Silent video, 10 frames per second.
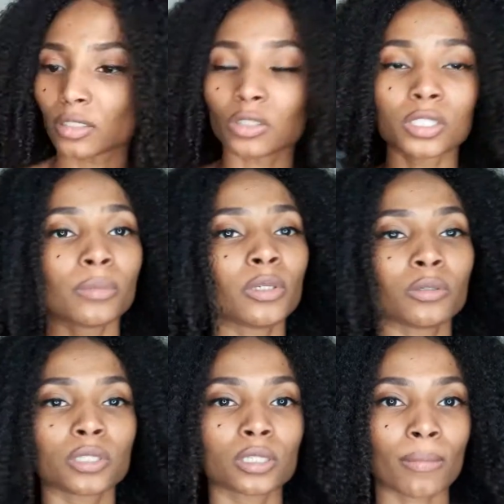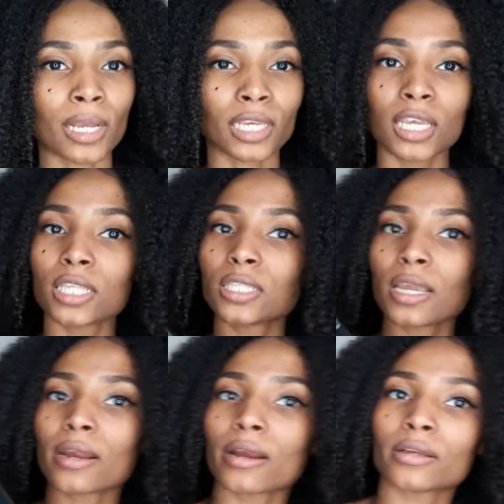You'll see me use this on my kids'
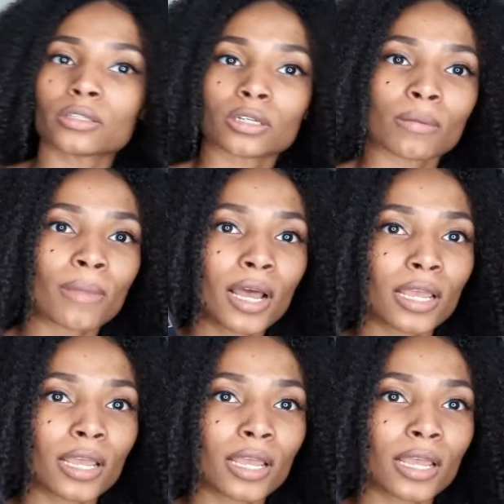hair, I use it on my